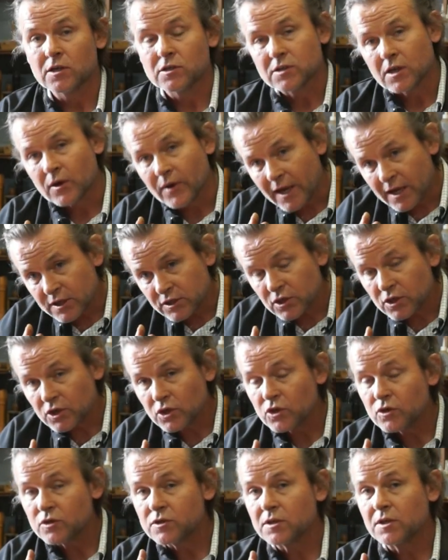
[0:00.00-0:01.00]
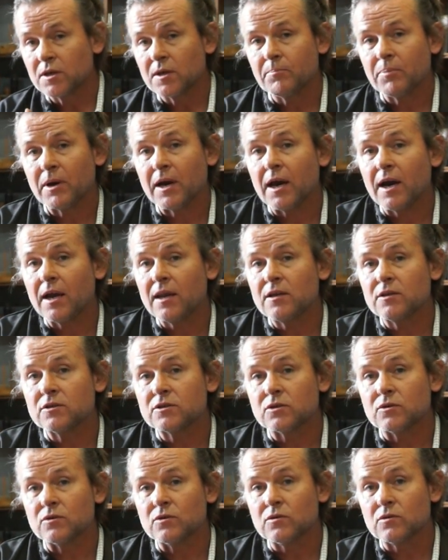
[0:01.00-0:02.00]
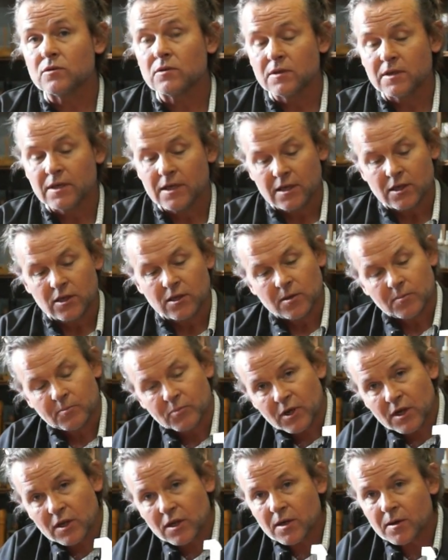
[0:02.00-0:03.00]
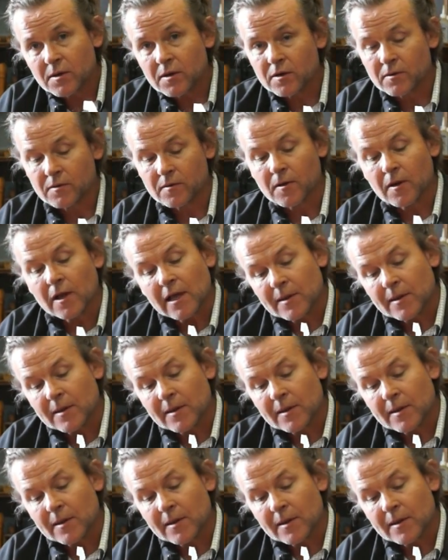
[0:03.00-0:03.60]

So as you're using your parting tool, you bring your